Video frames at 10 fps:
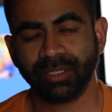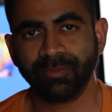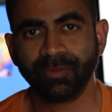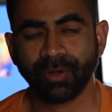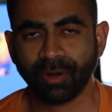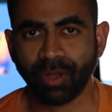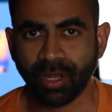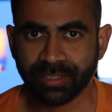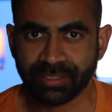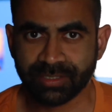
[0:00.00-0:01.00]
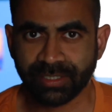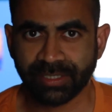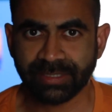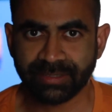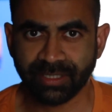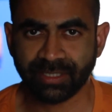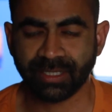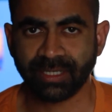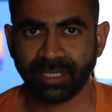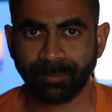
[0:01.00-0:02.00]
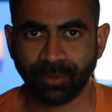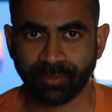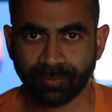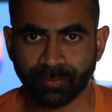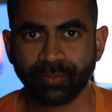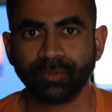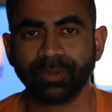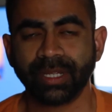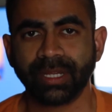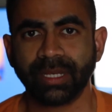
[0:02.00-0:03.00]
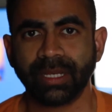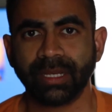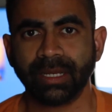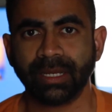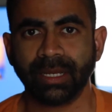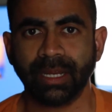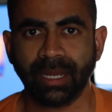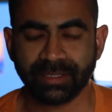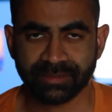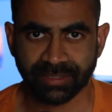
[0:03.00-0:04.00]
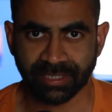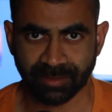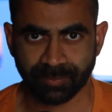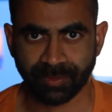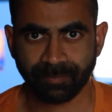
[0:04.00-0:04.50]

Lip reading: if you're constantly thinking about food and sleep,